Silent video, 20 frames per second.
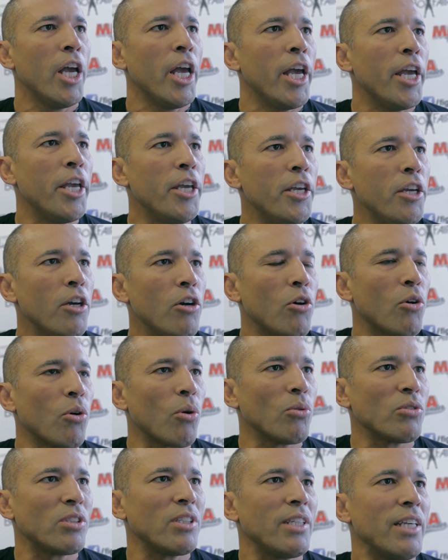He
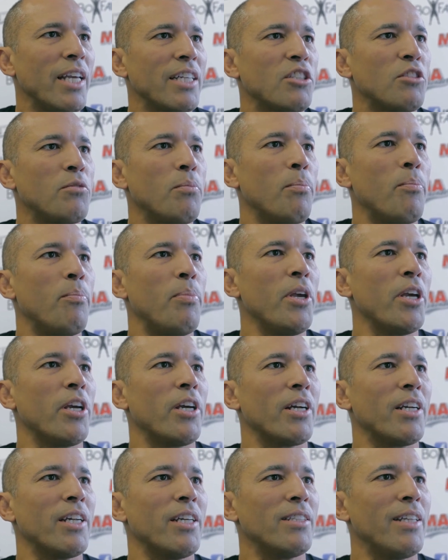grows and gets bigger
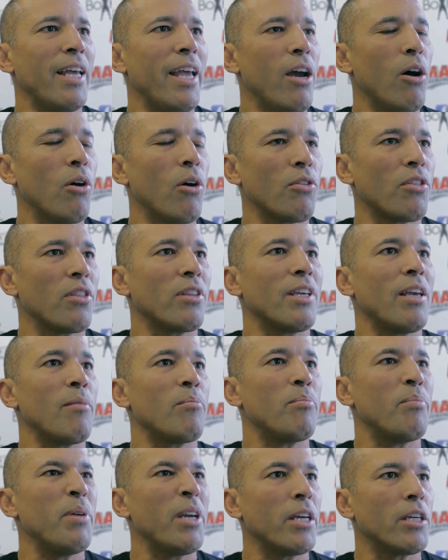and healthy and
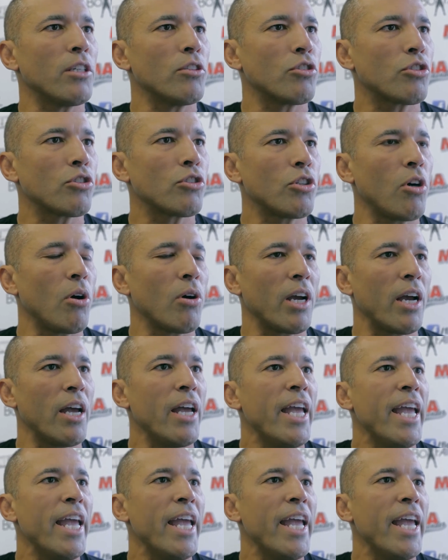gets bigger and stronger